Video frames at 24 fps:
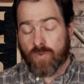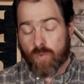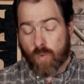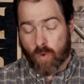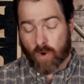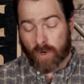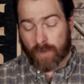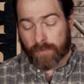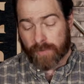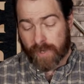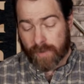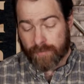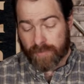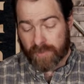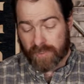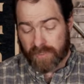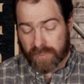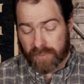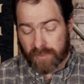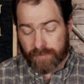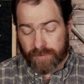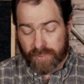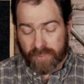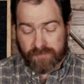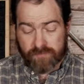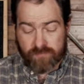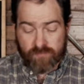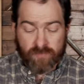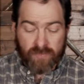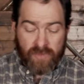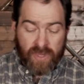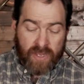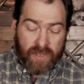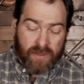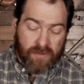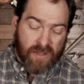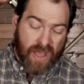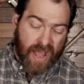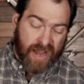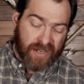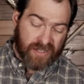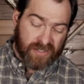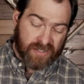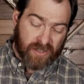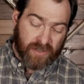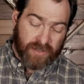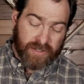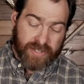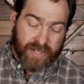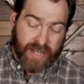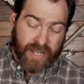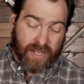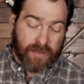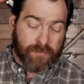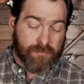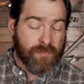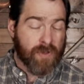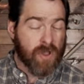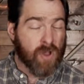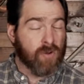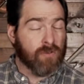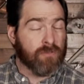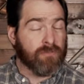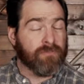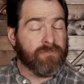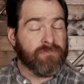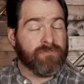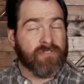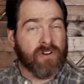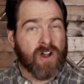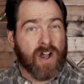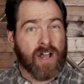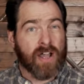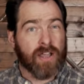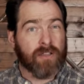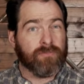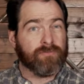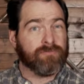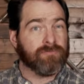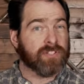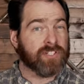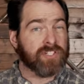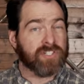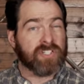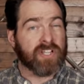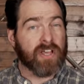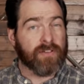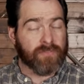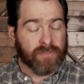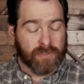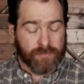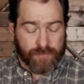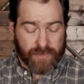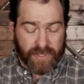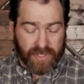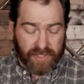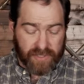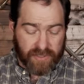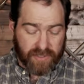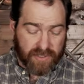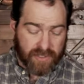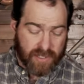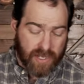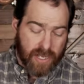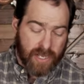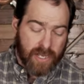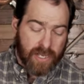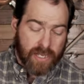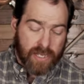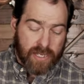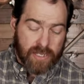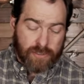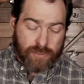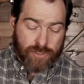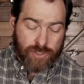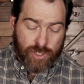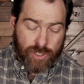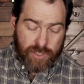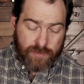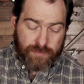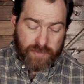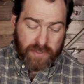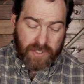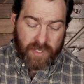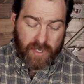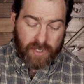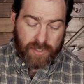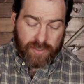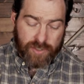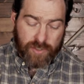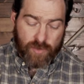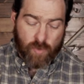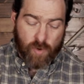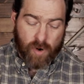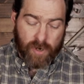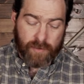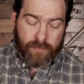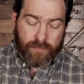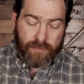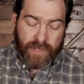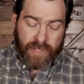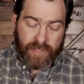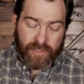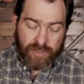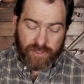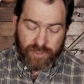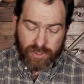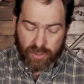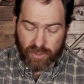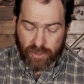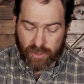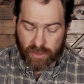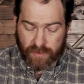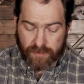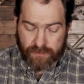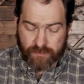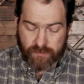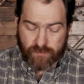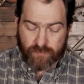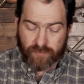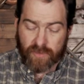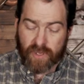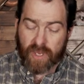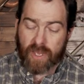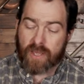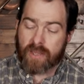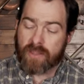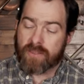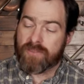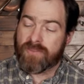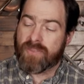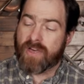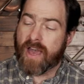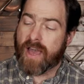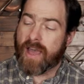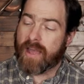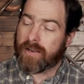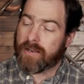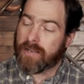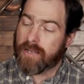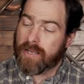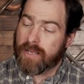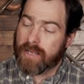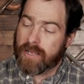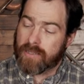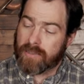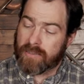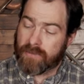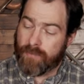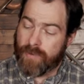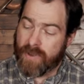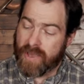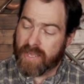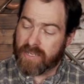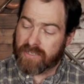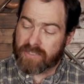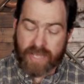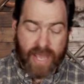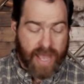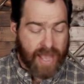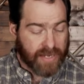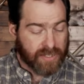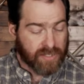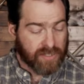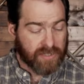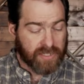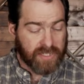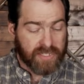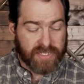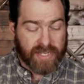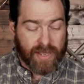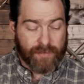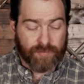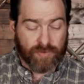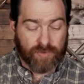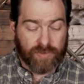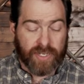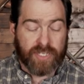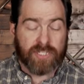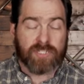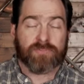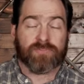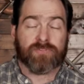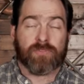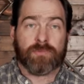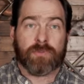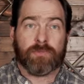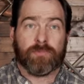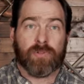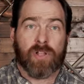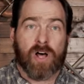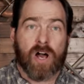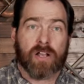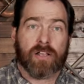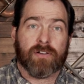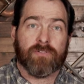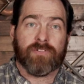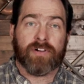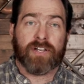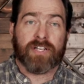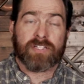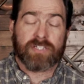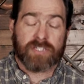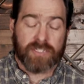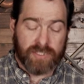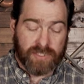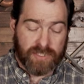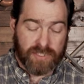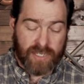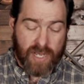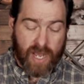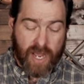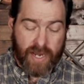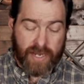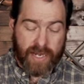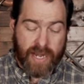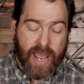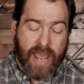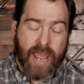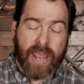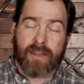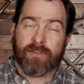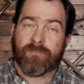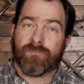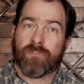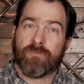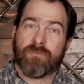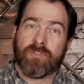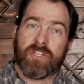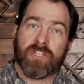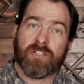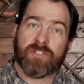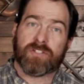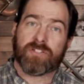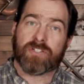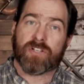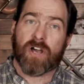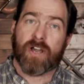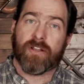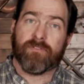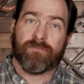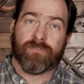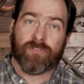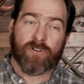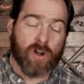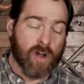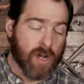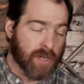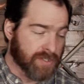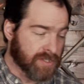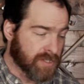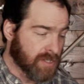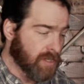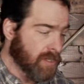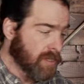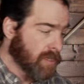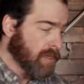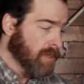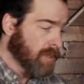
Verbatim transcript: warm up a little bit. And it's going to take about 5 to 7 minutes, just because you want to make sure that the base actually separates from the block of ice inside and from the inside frost.